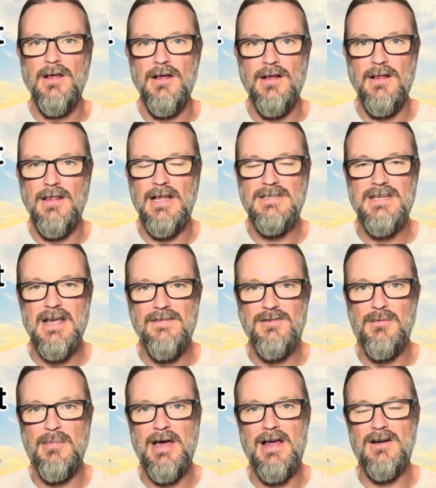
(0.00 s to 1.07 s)
that's half
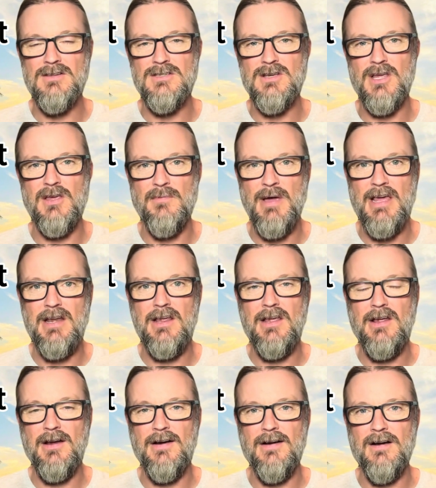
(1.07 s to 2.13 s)
the battle. So you made it
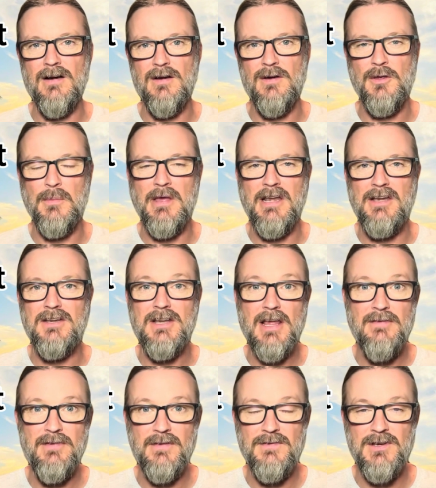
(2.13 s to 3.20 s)
here. You made it to
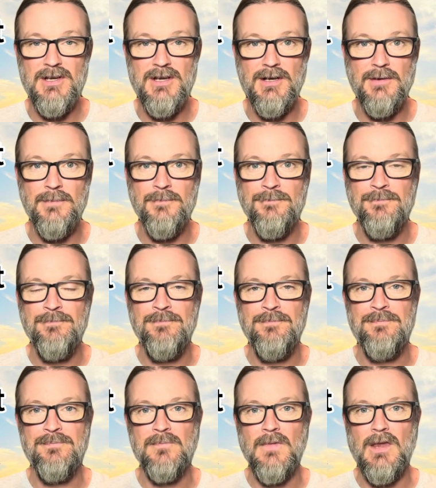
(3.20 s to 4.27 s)
day 15.
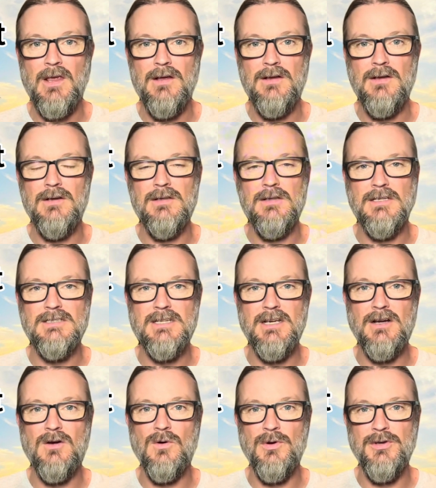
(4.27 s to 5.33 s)
Let's
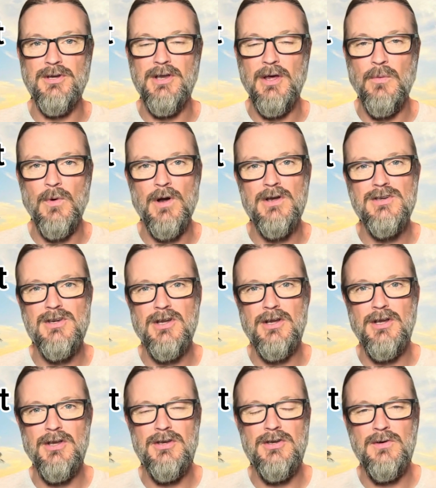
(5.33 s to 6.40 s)
get going today. We're
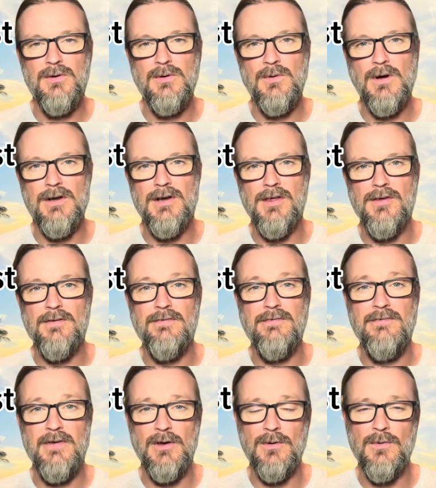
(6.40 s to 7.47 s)
gonna do another
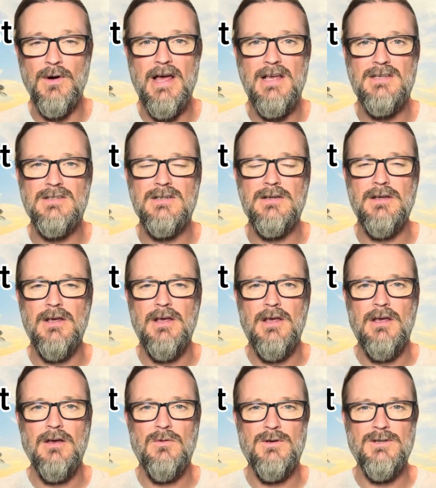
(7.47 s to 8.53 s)
field rest.
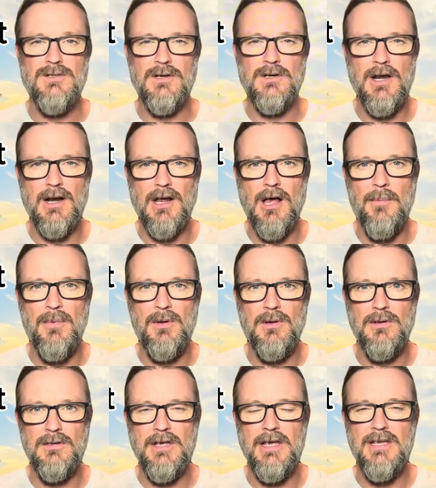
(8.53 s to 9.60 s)
We still got a
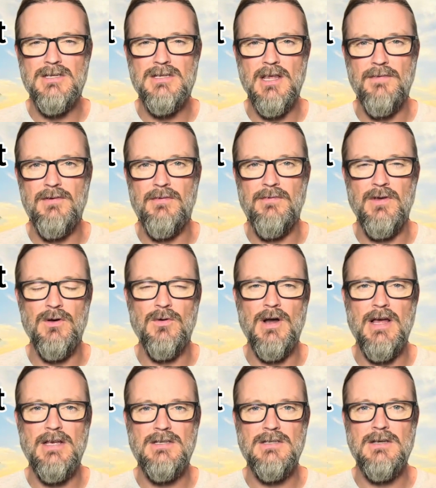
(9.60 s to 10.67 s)
couple days left of field
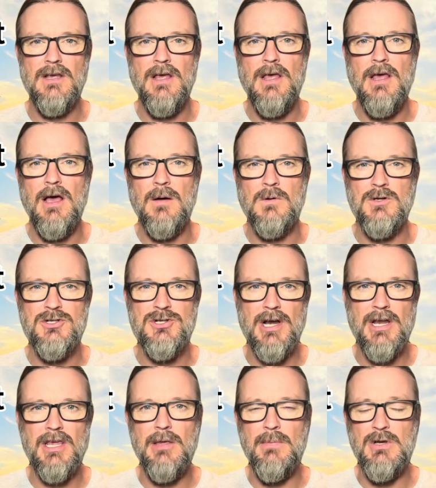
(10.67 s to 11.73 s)
rest. I'm gonna
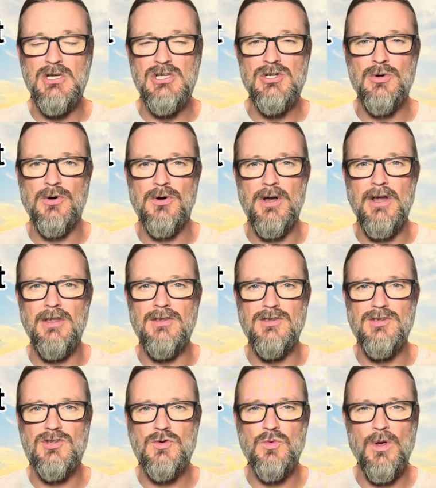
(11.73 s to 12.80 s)
try and keep it short and
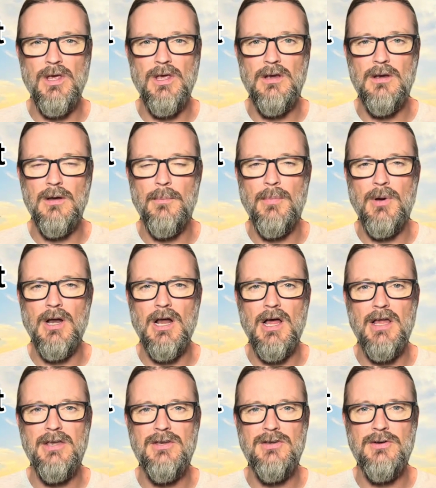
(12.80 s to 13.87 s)
sweet, but
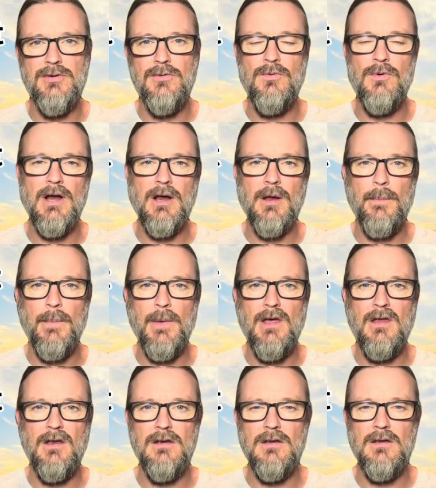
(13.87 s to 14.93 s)
I do
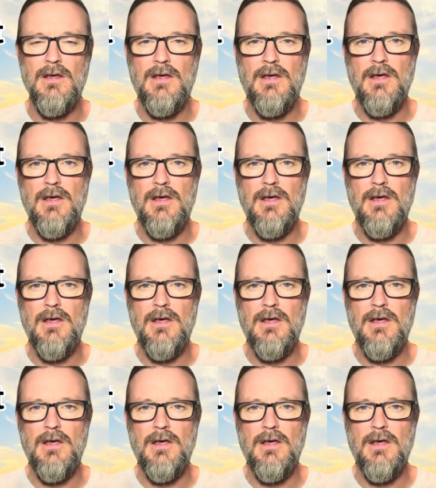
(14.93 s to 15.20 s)
recommend